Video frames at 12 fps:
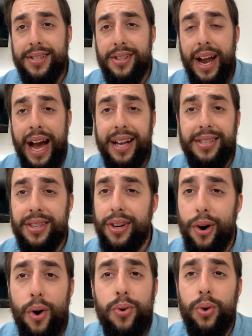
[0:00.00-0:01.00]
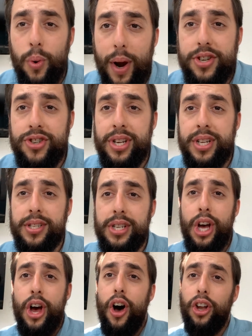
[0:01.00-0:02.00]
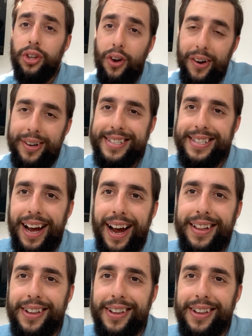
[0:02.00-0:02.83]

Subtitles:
ask their own questions alongside